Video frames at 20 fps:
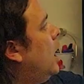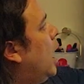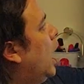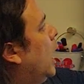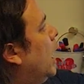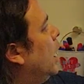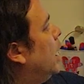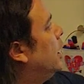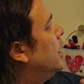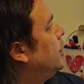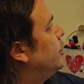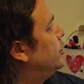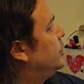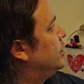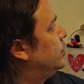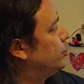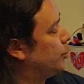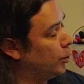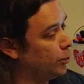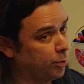
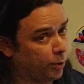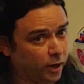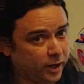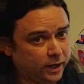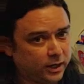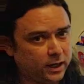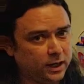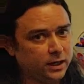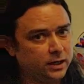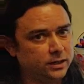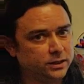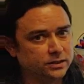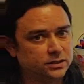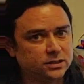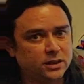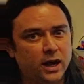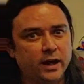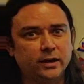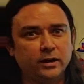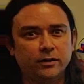the rubric
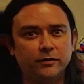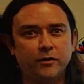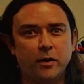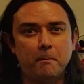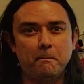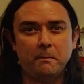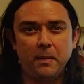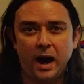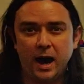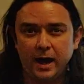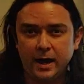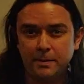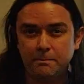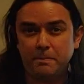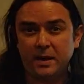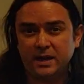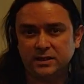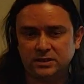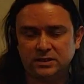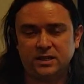is kind of my
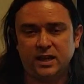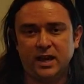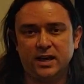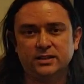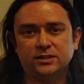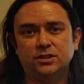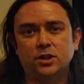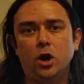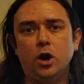best guess